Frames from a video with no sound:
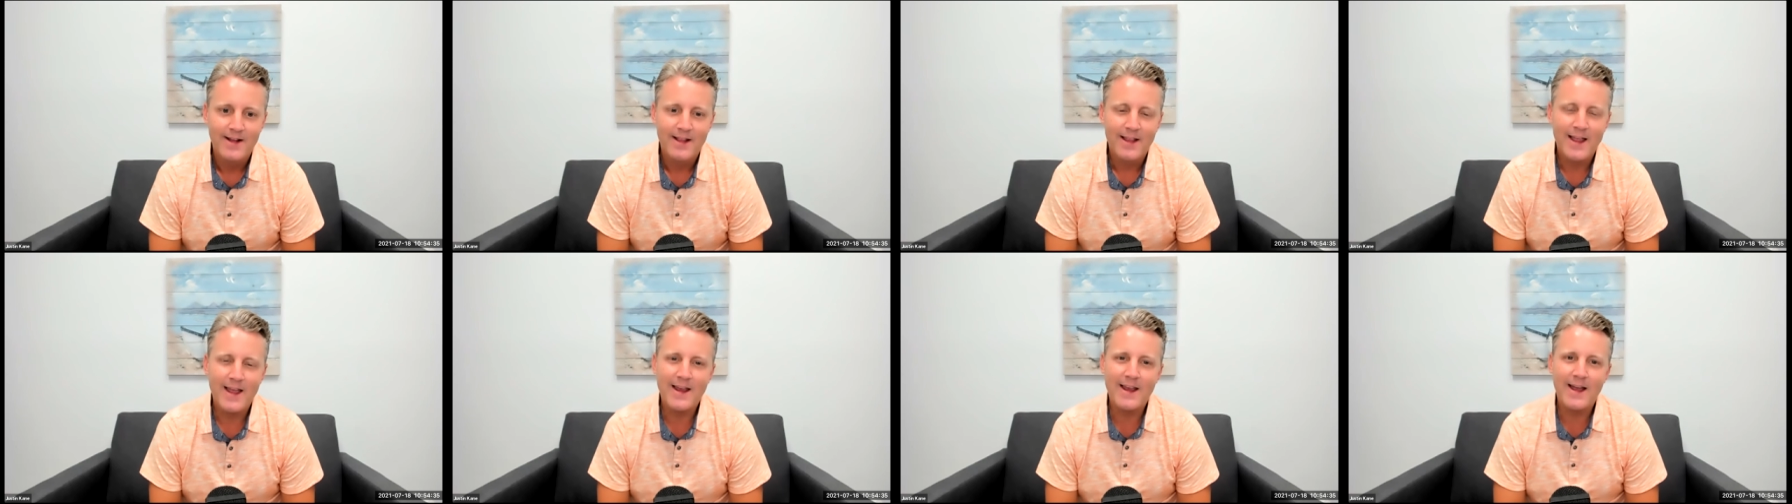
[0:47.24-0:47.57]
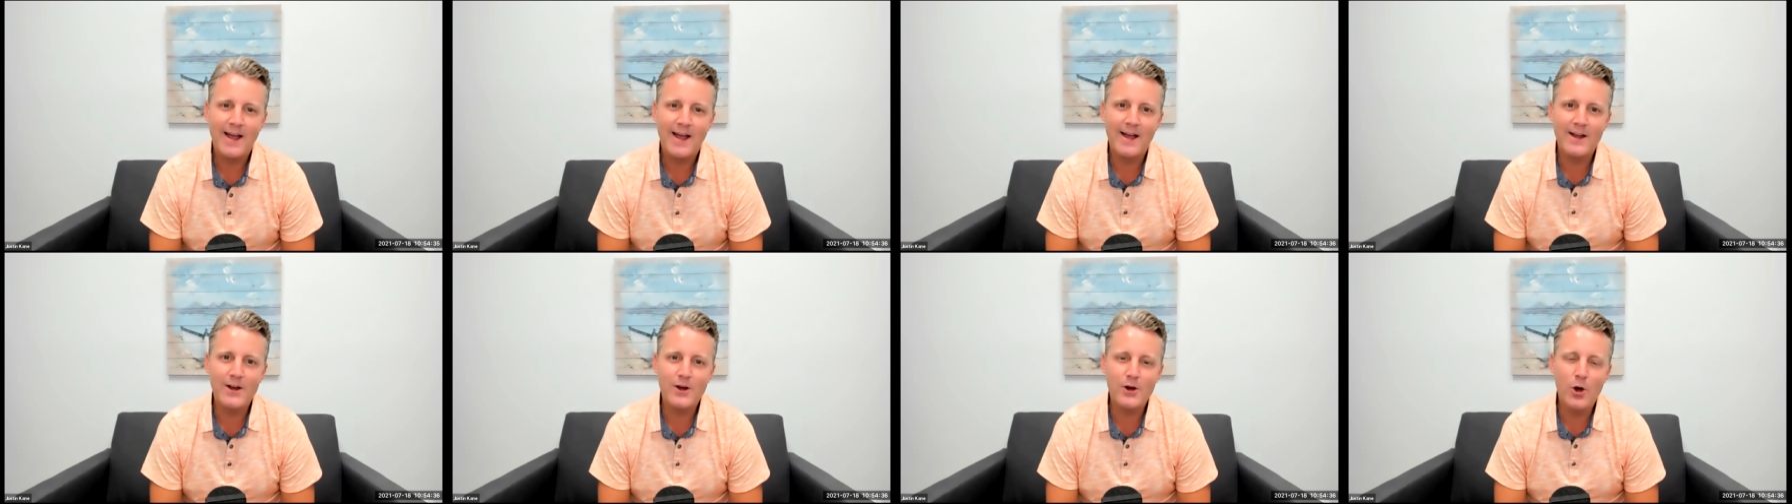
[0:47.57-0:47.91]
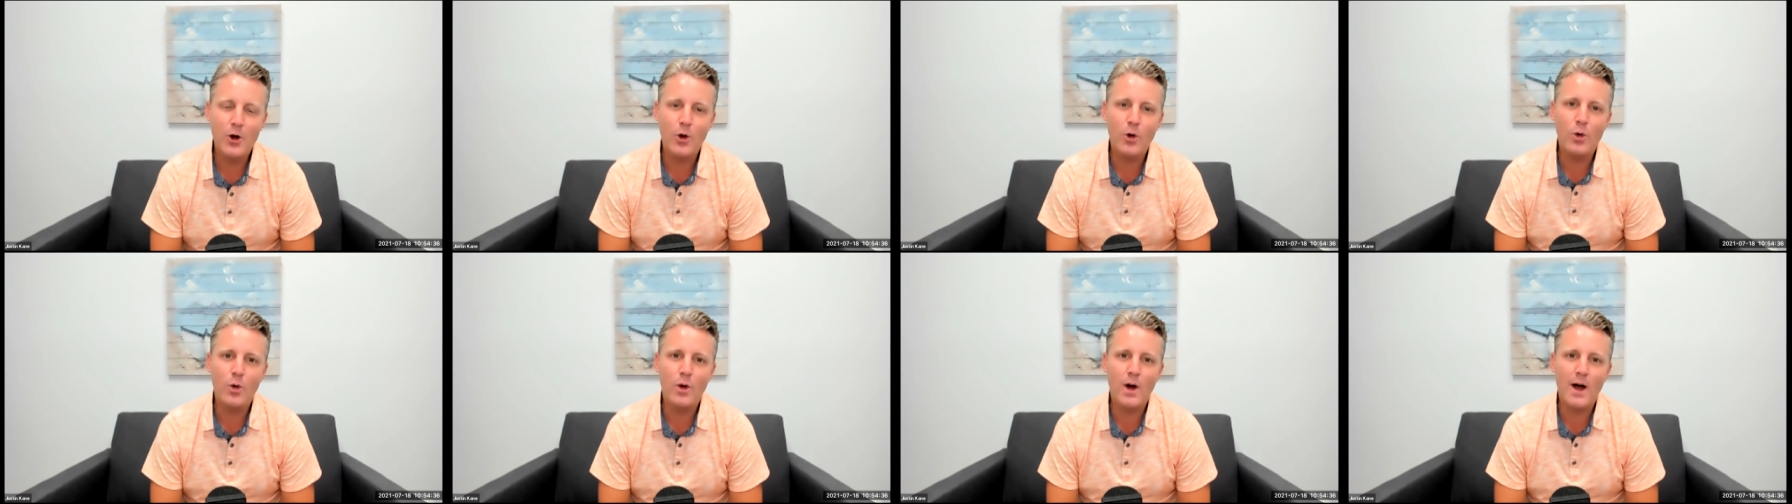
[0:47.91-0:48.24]
Like I
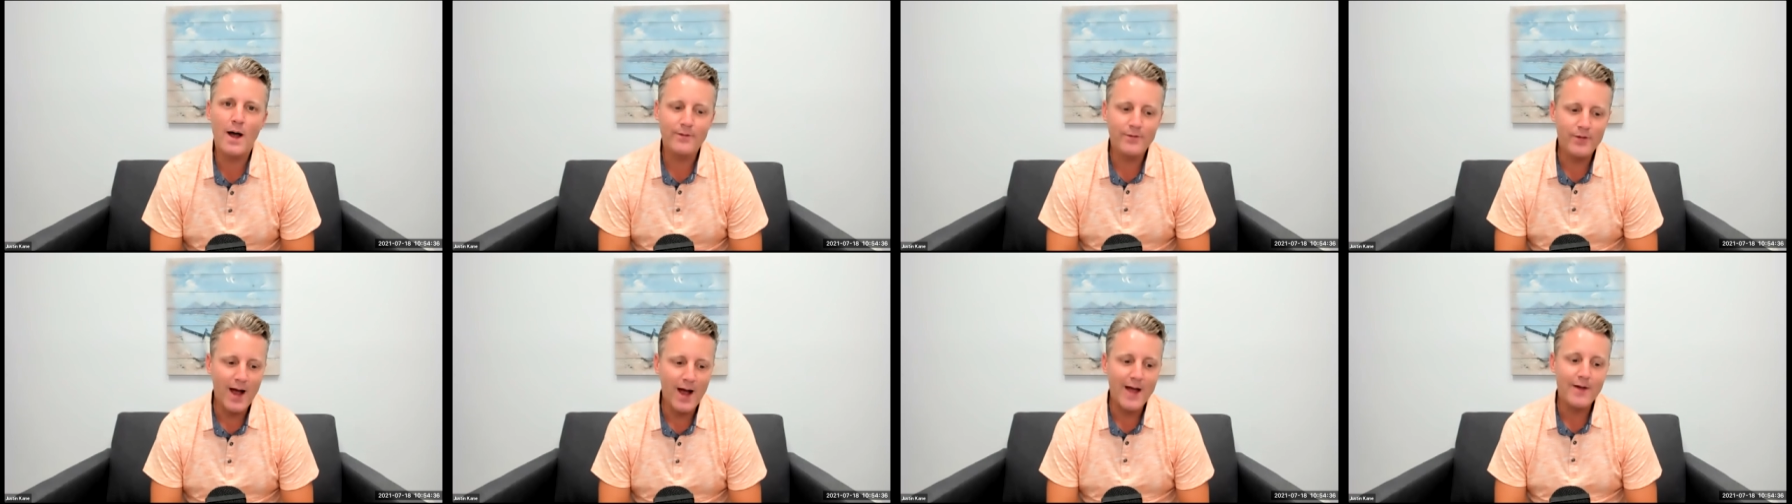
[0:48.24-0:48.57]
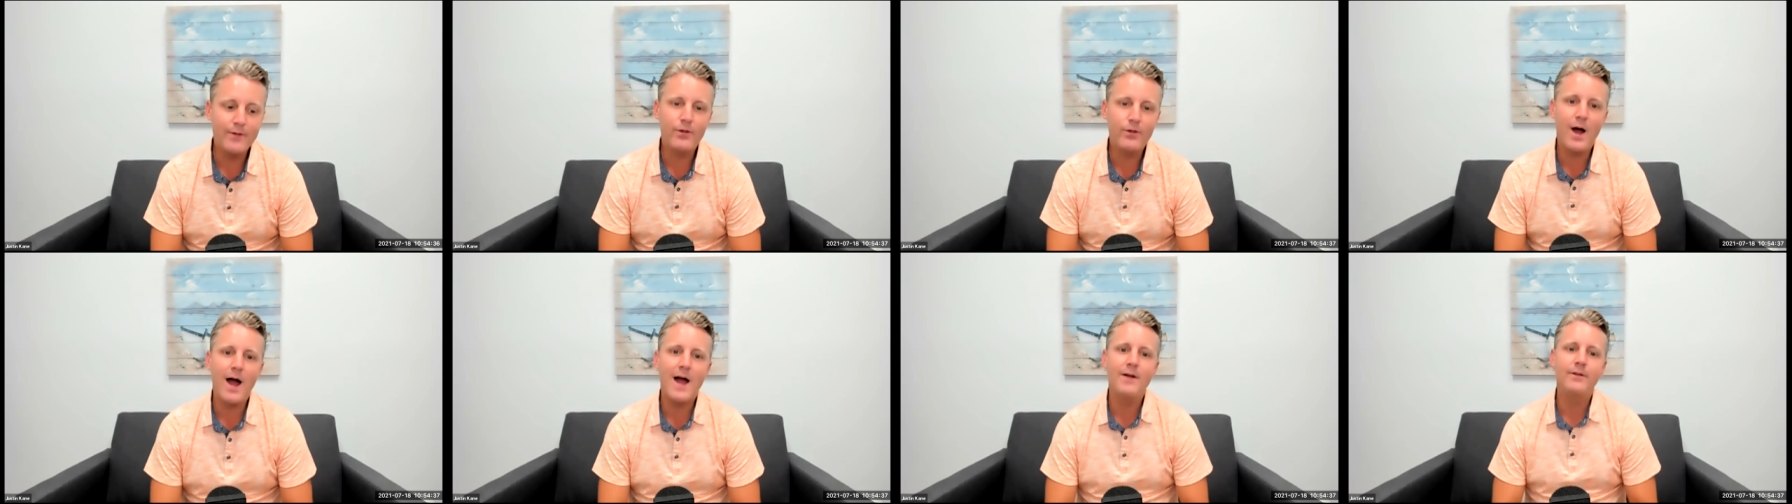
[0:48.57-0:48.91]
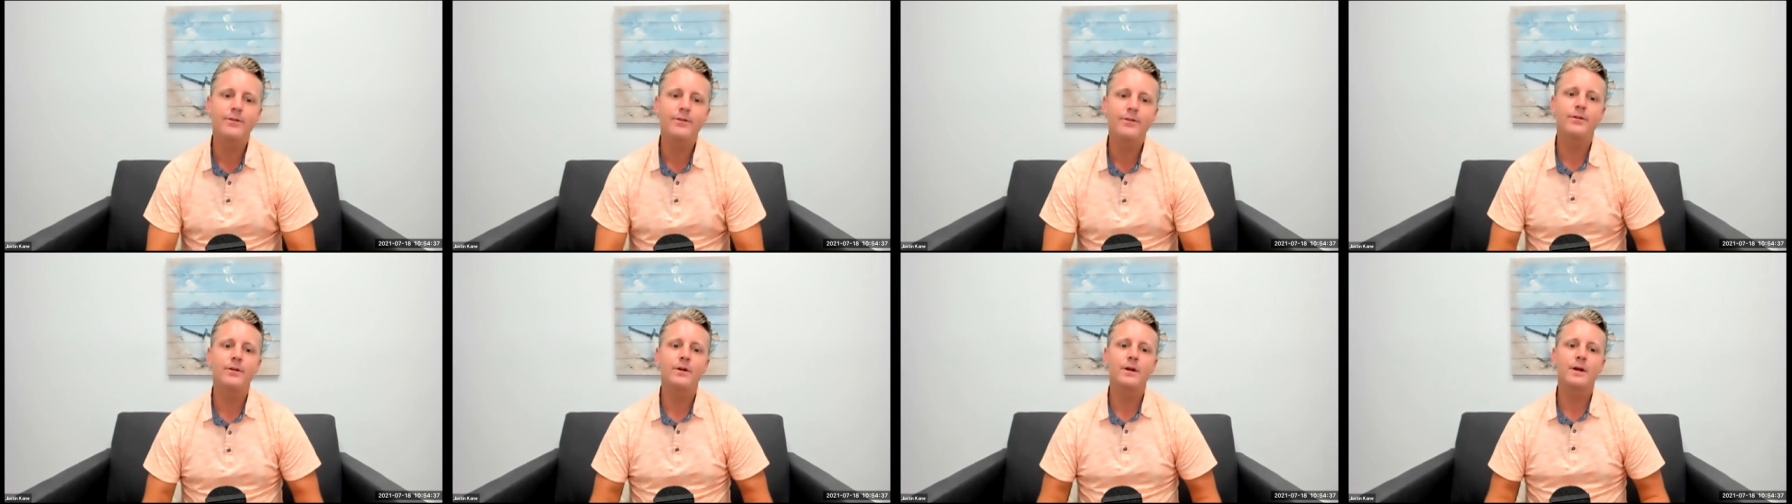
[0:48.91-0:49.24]
know I've I've
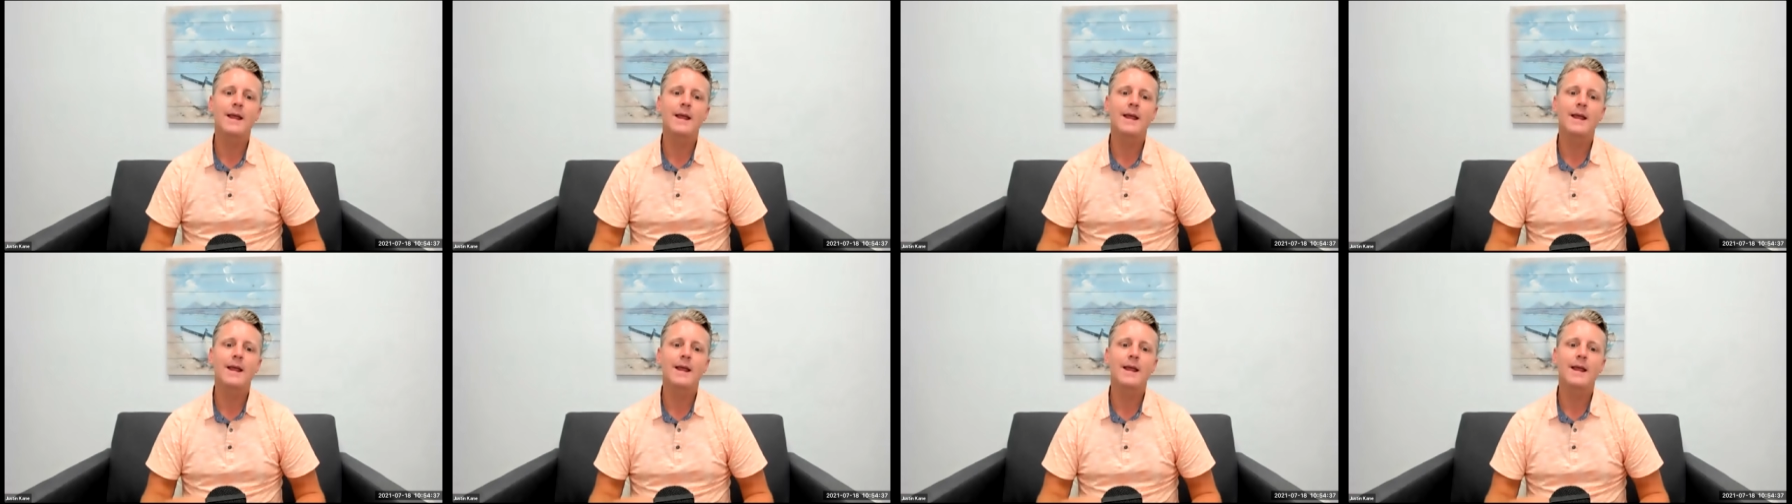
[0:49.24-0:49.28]
I've